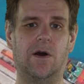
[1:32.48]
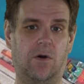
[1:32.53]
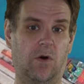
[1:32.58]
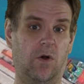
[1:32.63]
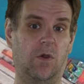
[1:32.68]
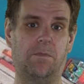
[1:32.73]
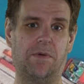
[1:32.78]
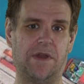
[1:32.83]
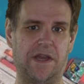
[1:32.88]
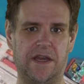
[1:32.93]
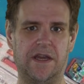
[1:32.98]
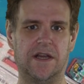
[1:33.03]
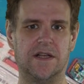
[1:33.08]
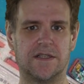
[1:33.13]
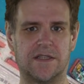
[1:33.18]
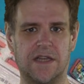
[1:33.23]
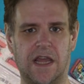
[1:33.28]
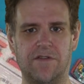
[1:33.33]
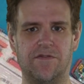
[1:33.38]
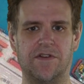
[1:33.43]
albeit,
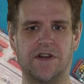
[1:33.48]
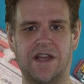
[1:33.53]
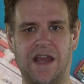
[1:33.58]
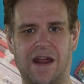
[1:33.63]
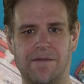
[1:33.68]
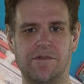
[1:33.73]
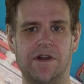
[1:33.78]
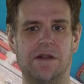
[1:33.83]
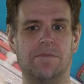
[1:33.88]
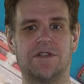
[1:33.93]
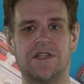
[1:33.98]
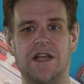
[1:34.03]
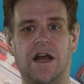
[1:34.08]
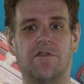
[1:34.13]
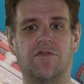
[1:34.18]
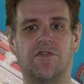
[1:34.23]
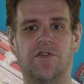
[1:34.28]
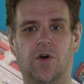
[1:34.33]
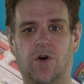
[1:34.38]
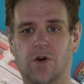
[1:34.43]
as David Cameron
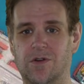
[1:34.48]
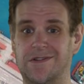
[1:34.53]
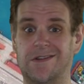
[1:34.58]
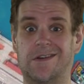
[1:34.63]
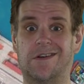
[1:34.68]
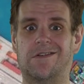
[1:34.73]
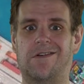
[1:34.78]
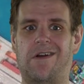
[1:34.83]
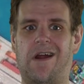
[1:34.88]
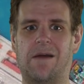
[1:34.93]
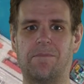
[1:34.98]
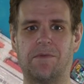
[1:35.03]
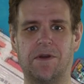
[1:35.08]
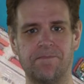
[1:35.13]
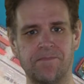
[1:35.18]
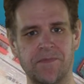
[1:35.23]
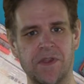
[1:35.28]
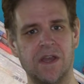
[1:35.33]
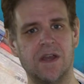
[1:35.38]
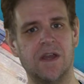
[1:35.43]
himself thought, crap.
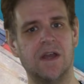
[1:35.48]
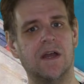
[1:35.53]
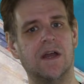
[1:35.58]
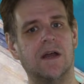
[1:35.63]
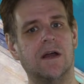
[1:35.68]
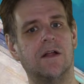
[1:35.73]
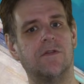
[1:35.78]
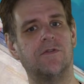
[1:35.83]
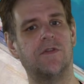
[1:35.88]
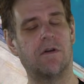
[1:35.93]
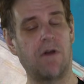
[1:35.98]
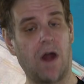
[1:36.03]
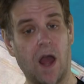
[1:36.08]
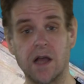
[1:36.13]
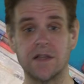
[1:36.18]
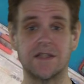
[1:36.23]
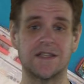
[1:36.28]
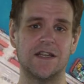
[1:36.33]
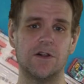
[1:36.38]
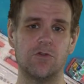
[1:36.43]
There
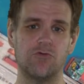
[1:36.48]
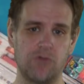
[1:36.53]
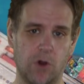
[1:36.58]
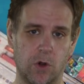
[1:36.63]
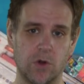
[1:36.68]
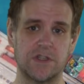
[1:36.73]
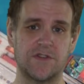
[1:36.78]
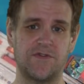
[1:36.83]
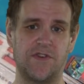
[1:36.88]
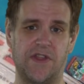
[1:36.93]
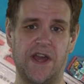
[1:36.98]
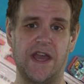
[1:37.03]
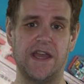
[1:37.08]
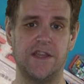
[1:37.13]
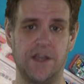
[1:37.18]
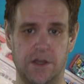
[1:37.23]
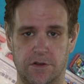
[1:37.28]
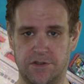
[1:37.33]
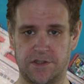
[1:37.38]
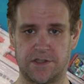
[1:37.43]
are still rules for their
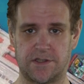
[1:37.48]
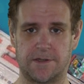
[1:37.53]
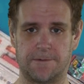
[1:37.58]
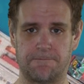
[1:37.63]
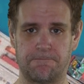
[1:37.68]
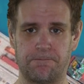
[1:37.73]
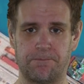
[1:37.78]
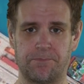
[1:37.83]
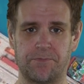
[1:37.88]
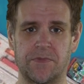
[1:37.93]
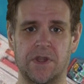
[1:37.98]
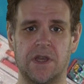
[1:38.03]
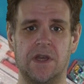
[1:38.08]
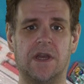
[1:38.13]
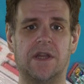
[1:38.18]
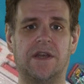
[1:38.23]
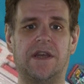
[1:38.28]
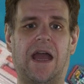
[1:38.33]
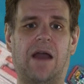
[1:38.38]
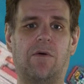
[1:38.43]
use.
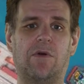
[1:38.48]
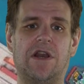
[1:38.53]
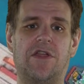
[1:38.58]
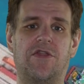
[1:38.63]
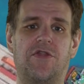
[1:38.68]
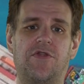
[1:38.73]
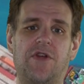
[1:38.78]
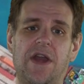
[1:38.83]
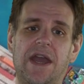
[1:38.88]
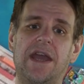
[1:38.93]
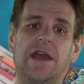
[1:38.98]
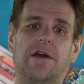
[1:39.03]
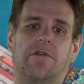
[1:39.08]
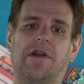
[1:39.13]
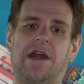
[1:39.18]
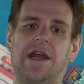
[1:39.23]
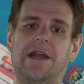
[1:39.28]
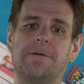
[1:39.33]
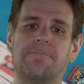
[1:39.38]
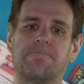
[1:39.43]
Now, in
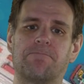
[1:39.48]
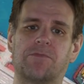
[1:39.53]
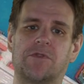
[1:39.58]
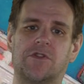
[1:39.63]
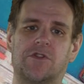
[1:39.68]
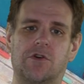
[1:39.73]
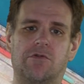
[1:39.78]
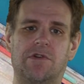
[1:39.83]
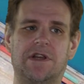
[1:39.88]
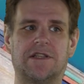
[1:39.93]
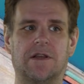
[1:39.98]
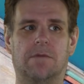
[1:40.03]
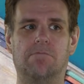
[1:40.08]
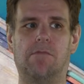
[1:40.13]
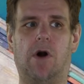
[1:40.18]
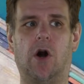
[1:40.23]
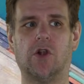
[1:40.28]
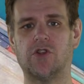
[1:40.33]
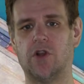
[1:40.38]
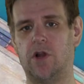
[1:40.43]
theory, there is a
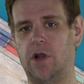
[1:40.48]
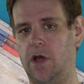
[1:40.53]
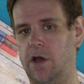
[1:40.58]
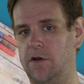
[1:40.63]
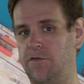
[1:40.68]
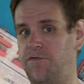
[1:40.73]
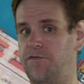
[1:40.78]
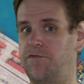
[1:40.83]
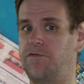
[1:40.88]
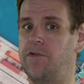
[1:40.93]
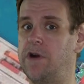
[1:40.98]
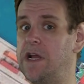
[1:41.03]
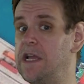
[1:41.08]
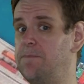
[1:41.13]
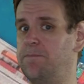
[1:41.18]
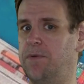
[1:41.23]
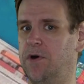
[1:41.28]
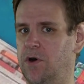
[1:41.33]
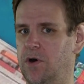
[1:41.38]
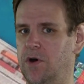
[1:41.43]
model of free
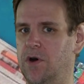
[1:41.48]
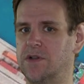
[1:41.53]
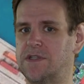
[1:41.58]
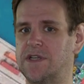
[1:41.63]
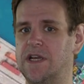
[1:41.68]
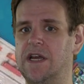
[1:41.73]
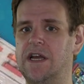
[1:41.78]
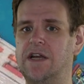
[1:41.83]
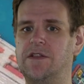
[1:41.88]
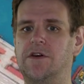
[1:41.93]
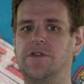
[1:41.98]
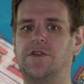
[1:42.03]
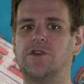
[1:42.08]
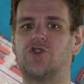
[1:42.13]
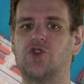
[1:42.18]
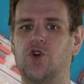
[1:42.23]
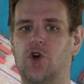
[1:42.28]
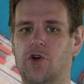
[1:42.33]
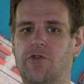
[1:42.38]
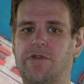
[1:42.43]
port that the
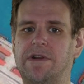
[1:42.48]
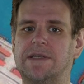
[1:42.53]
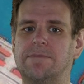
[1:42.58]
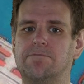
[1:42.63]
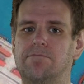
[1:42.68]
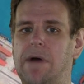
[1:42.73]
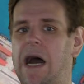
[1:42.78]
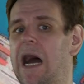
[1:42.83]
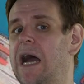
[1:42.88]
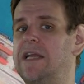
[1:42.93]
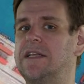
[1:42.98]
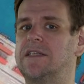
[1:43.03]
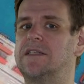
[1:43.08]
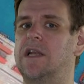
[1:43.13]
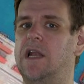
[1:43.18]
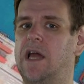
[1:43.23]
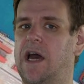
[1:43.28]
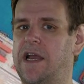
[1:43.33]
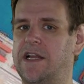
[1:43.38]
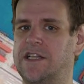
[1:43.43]
Tories might
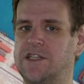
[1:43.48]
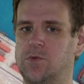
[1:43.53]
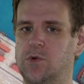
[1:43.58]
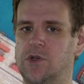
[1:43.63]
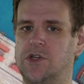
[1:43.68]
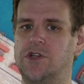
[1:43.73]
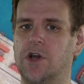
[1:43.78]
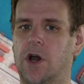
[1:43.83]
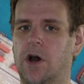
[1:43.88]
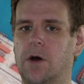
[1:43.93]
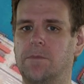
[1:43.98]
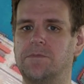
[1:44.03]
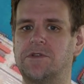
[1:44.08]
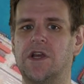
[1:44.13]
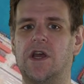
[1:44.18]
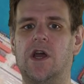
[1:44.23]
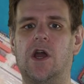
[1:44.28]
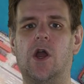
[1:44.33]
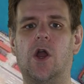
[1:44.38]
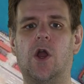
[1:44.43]
like to
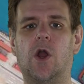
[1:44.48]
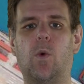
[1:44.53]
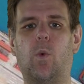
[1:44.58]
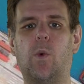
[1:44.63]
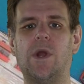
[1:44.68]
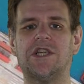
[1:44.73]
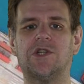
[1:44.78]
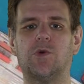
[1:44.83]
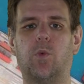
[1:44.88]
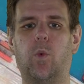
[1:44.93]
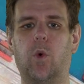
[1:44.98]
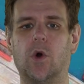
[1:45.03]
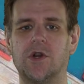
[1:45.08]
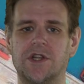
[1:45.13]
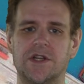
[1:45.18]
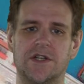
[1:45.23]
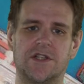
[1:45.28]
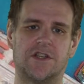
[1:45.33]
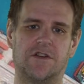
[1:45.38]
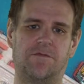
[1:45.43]
adopt, which
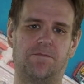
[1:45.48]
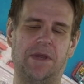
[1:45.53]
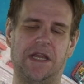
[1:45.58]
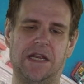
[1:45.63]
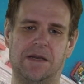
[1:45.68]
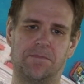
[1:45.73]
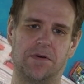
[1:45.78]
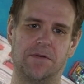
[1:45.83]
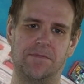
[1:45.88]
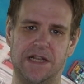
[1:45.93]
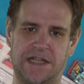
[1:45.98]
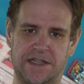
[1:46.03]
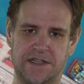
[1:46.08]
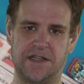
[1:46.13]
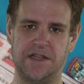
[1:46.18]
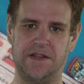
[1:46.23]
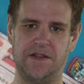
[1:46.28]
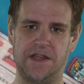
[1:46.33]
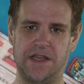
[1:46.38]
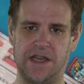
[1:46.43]
wouldn't have been
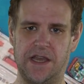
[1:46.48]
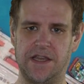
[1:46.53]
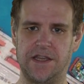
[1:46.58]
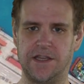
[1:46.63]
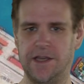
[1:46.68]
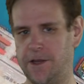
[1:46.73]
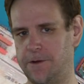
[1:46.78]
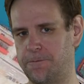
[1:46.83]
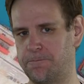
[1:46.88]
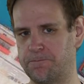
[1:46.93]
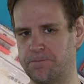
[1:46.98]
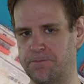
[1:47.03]
permitted in the EU.